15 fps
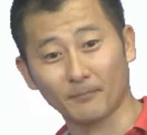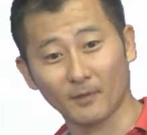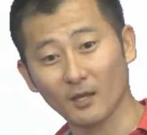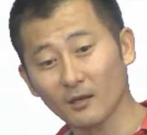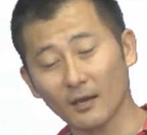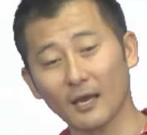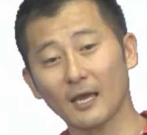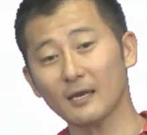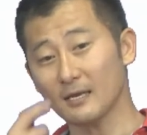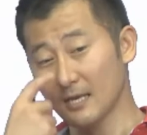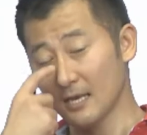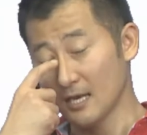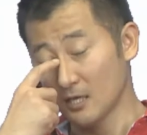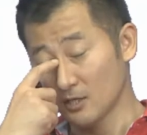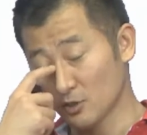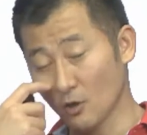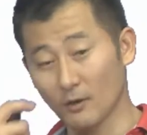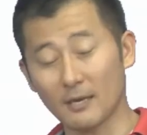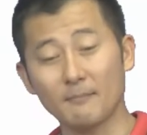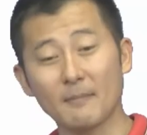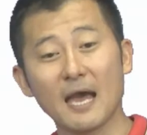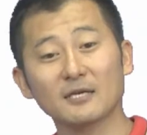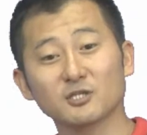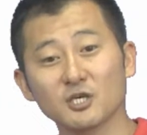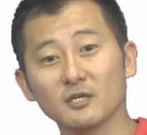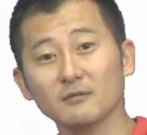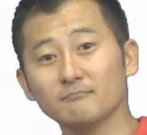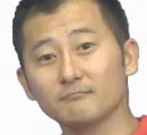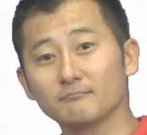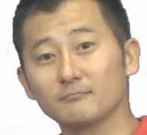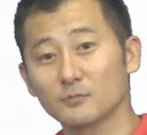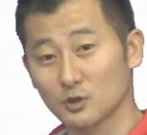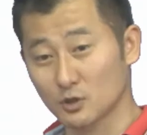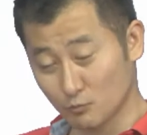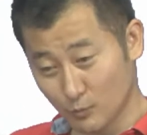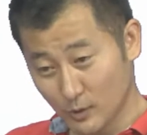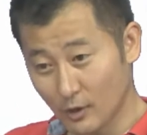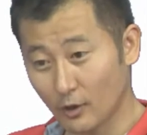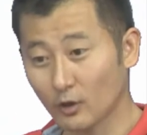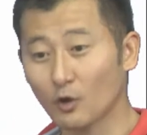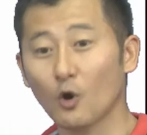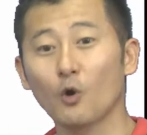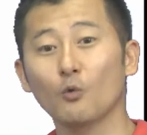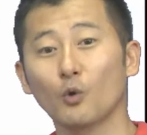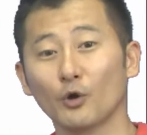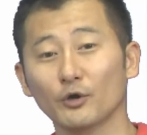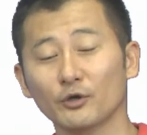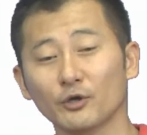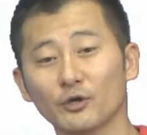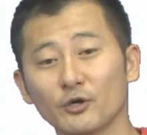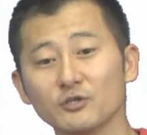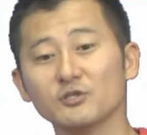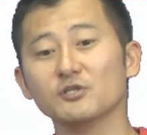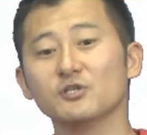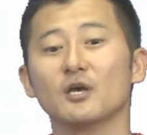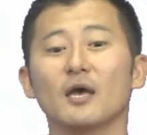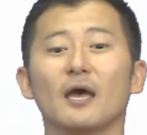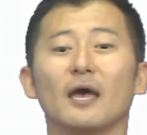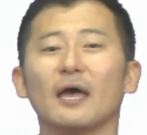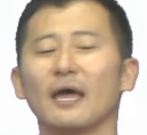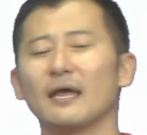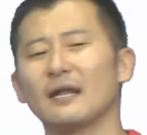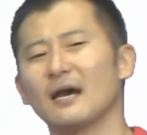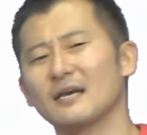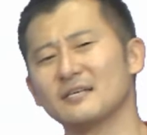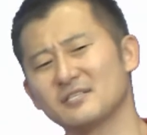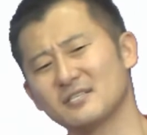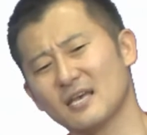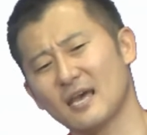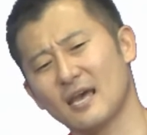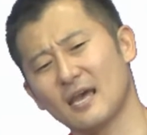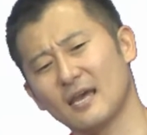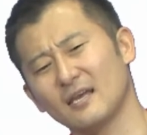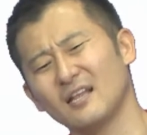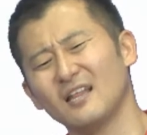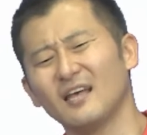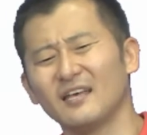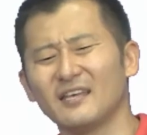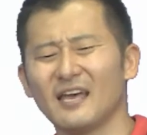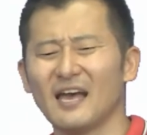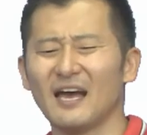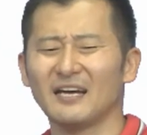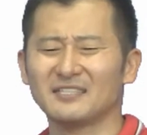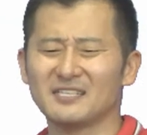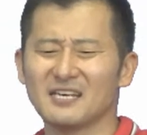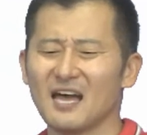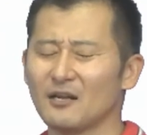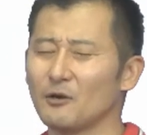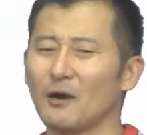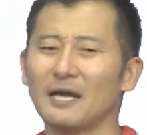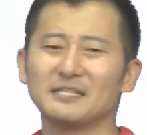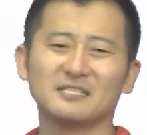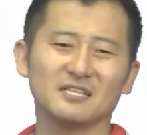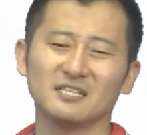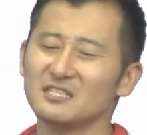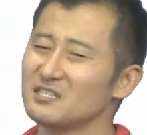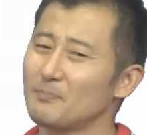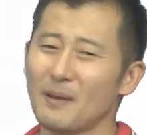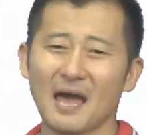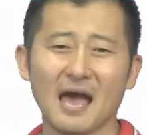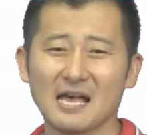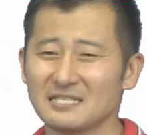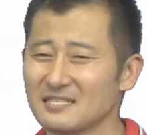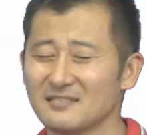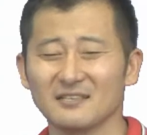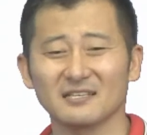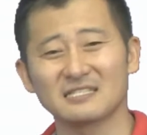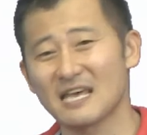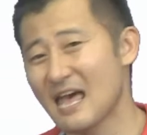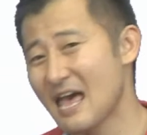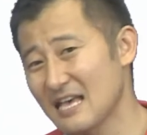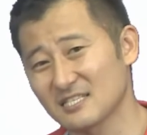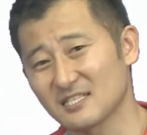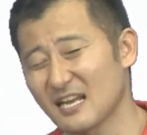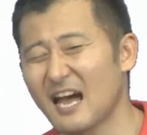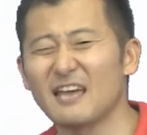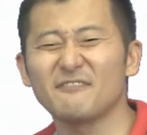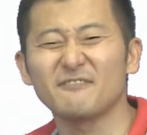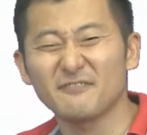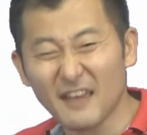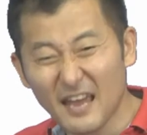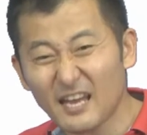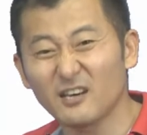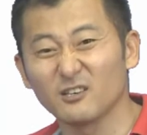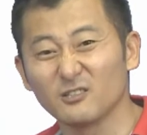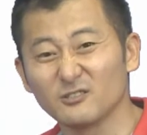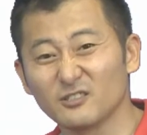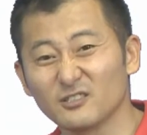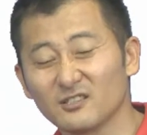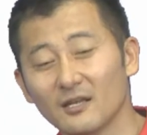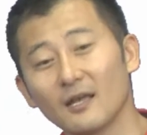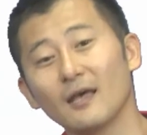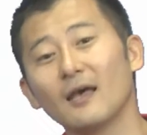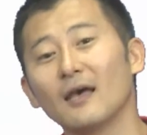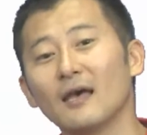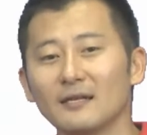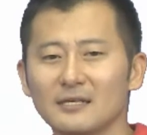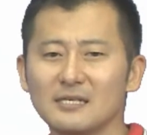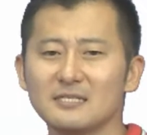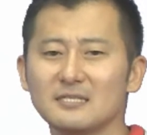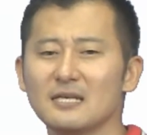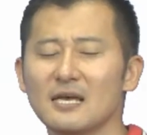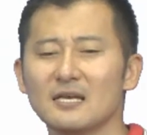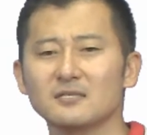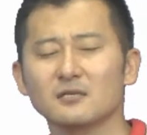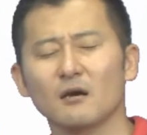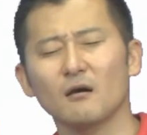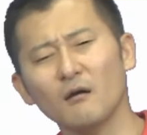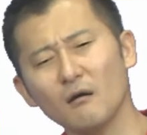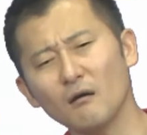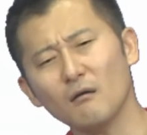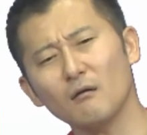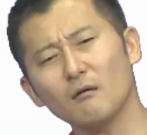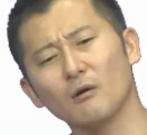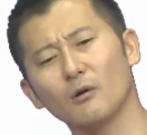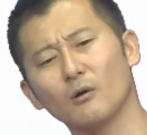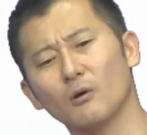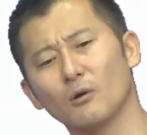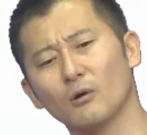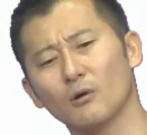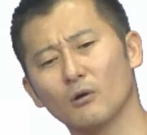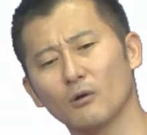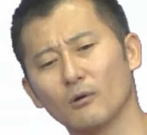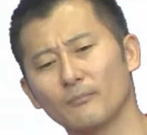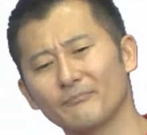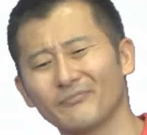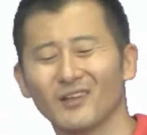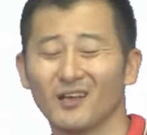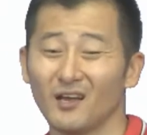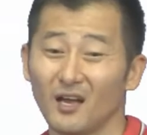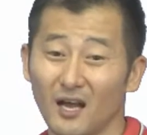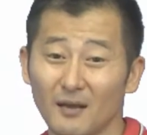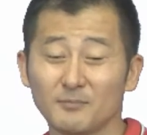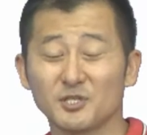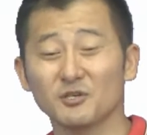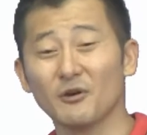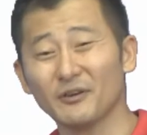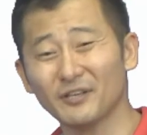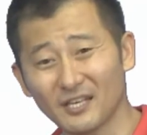Okay, so imagine we are co-workers. And I say, yeah, Taro, I didn't pass the test. I failed. And he says, oh, I'm sorry to